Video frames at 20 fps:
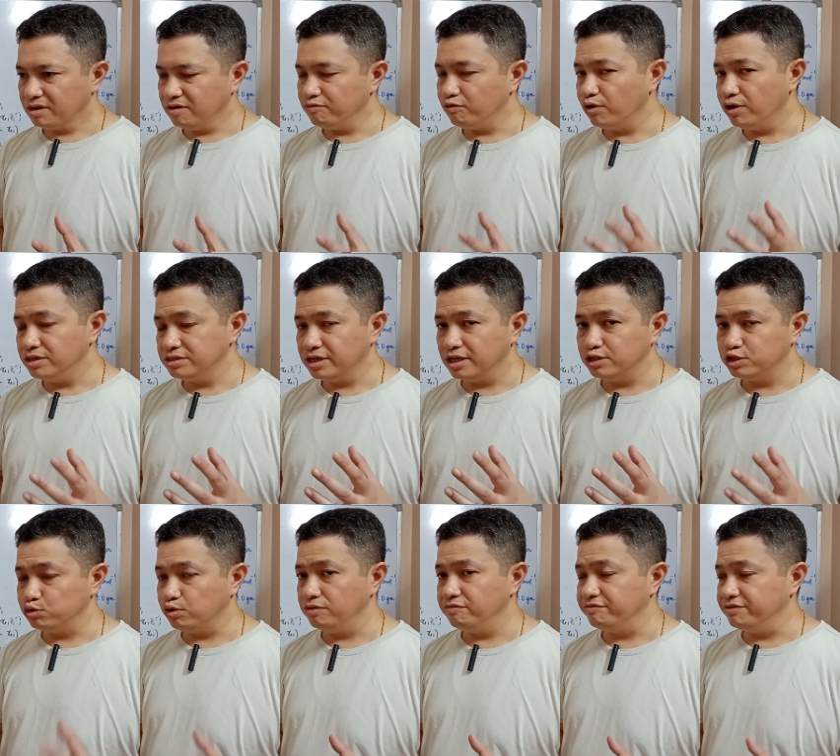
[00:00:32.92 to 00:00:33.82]
a volatile
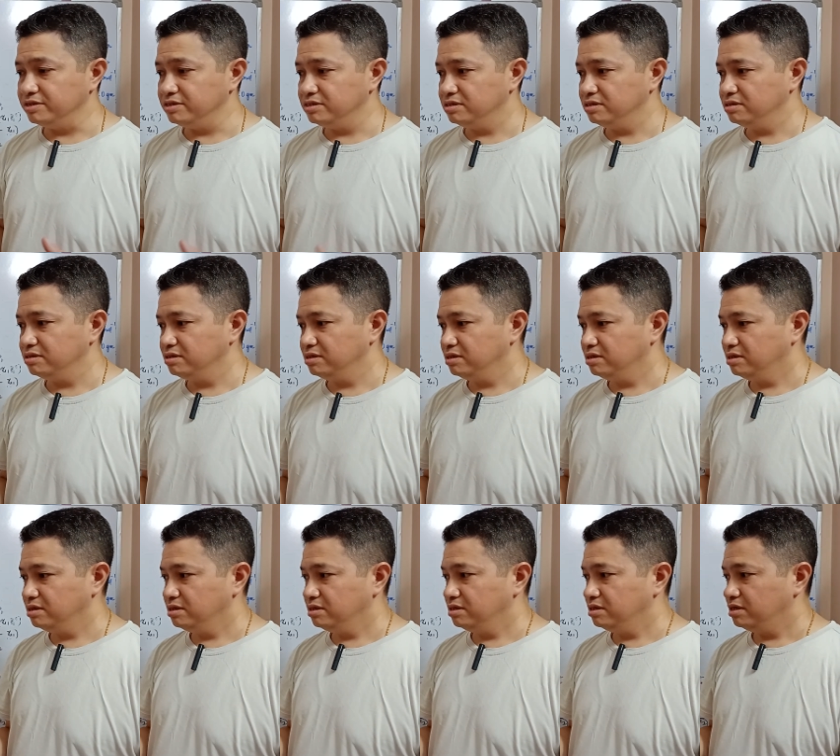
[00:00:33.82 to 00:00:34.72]
solvent,
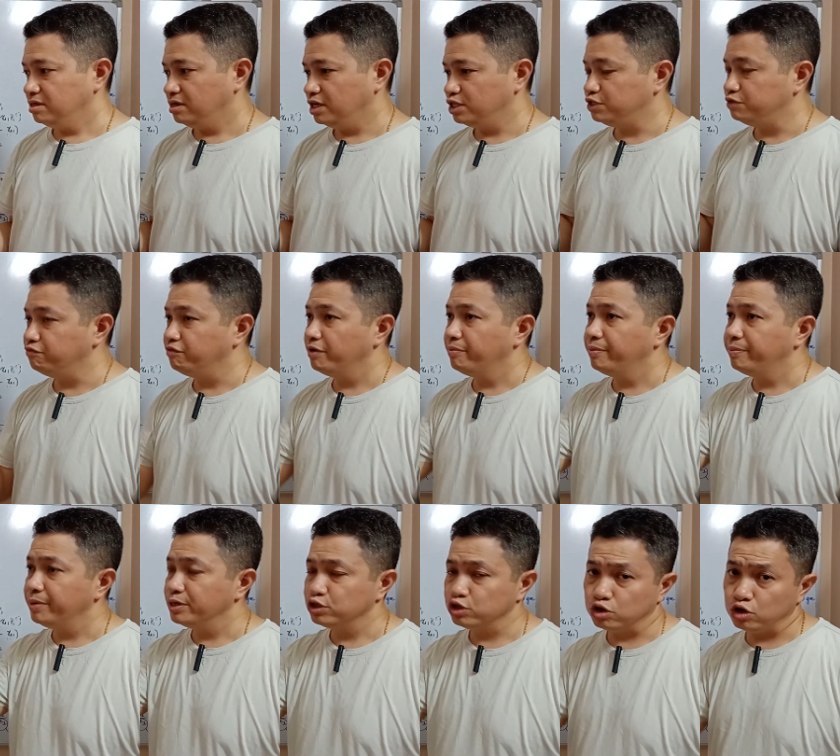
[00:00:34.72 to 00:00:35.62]
its
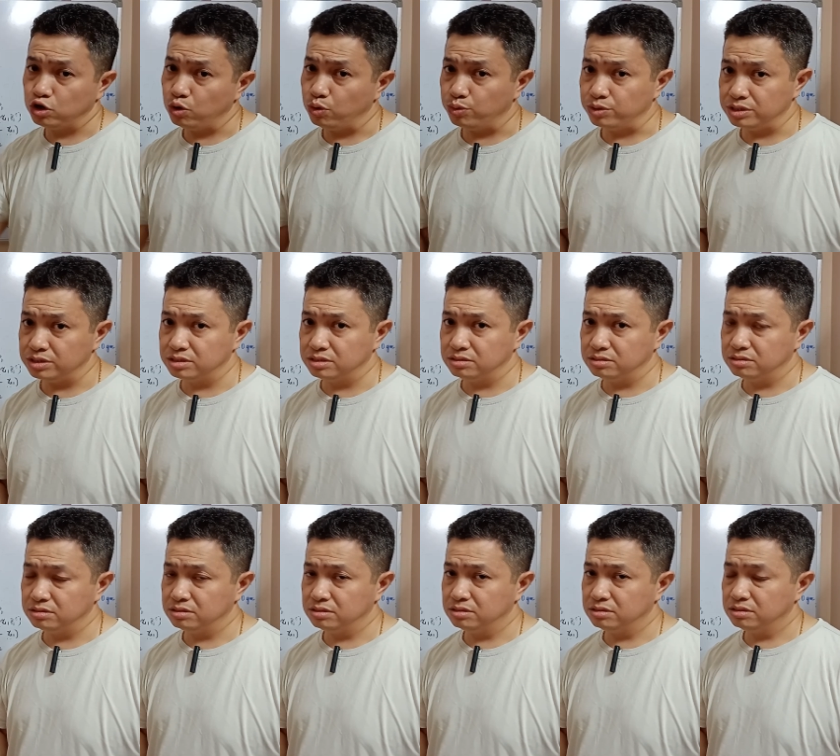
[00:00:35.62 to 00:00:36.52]
vapor pressure lowers.
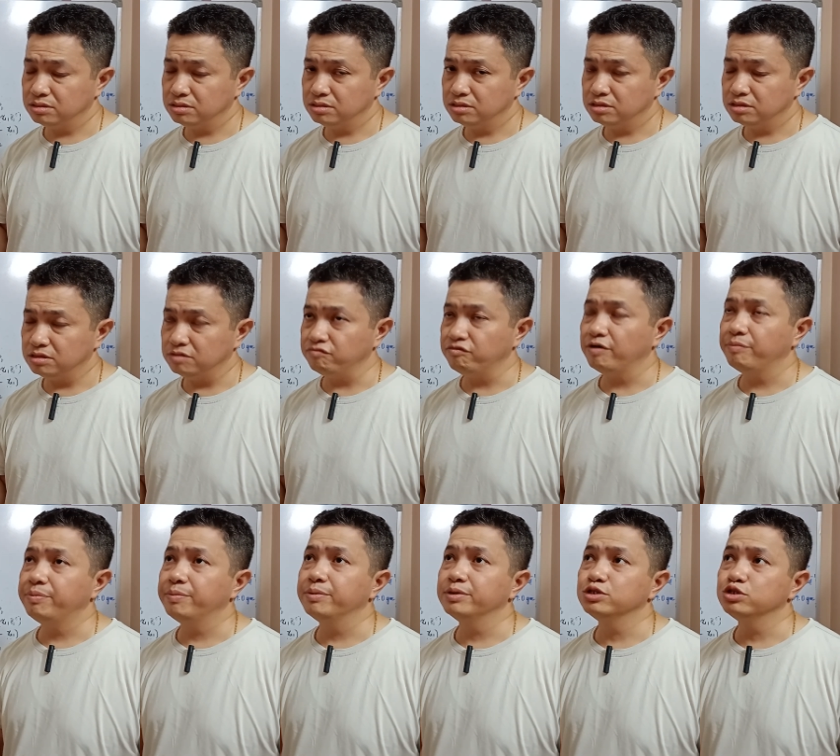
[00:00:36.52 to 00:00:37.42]
The
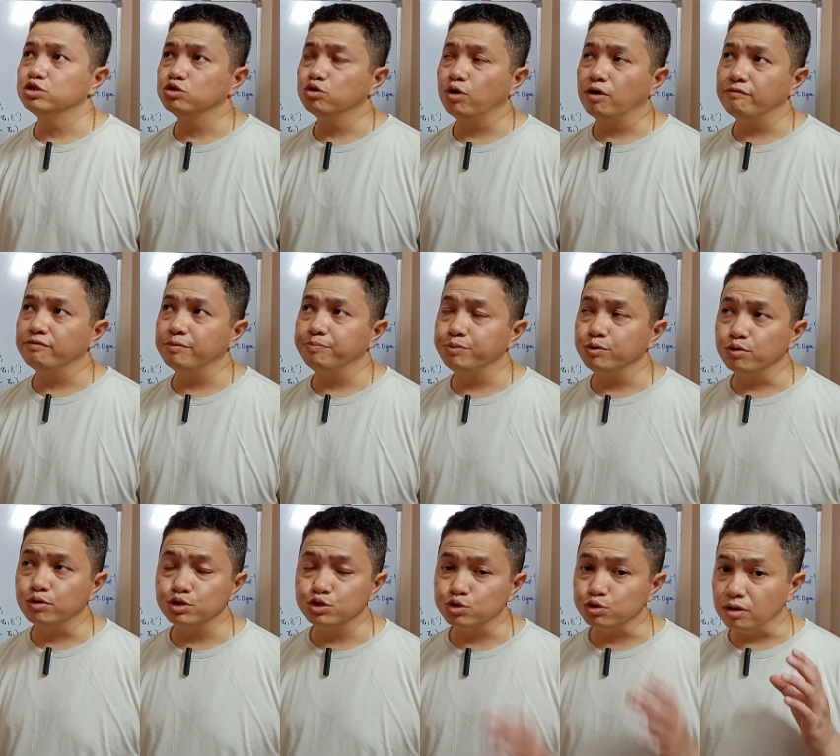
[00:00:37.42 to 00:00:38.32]
vapor pressure of the
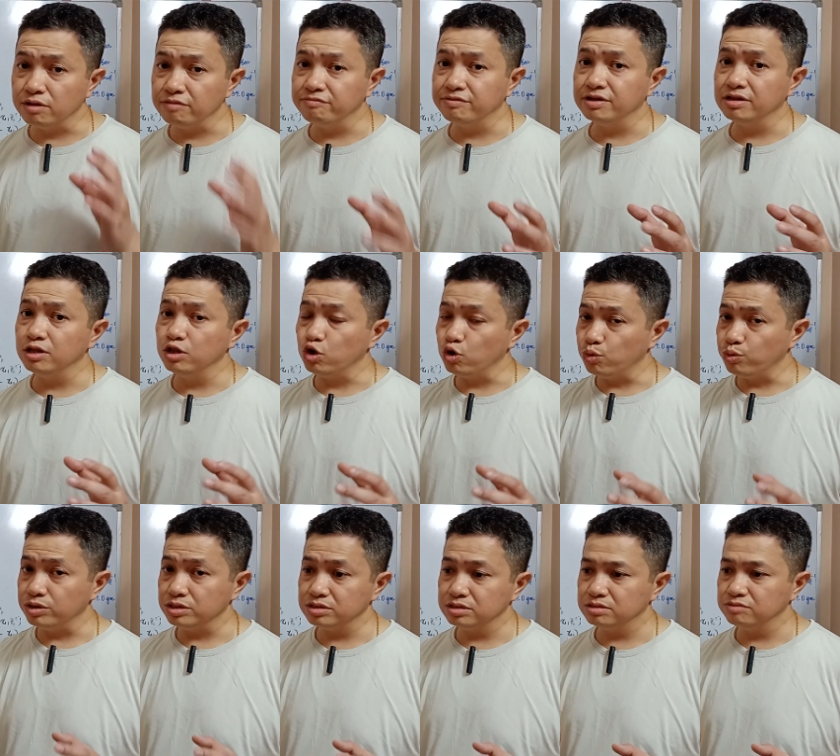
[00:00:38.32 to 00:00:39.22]
pure solvent
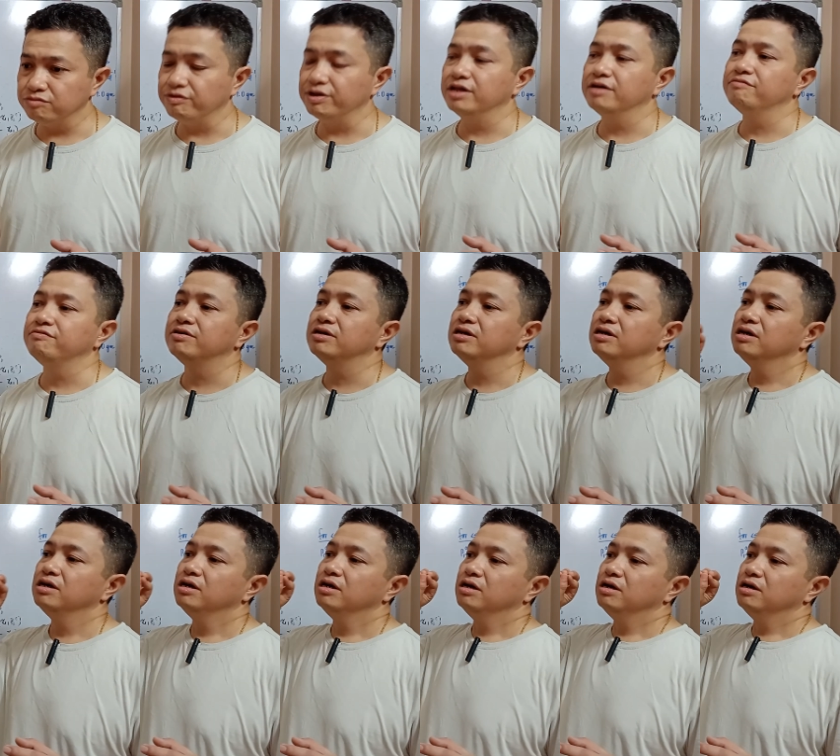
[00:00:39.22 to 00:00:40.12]
lowers.
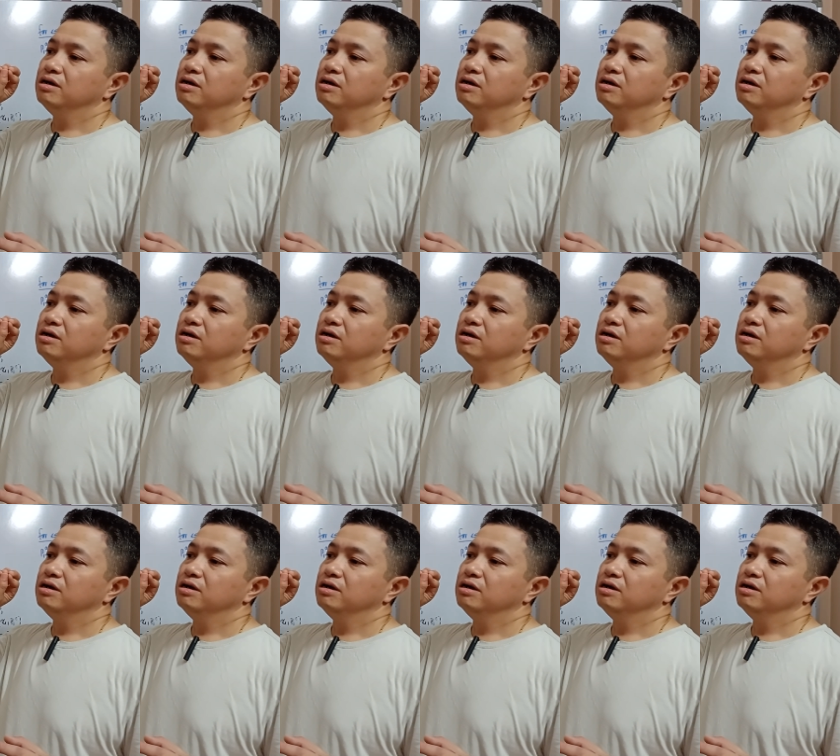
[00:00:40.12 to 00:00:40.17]
Whenever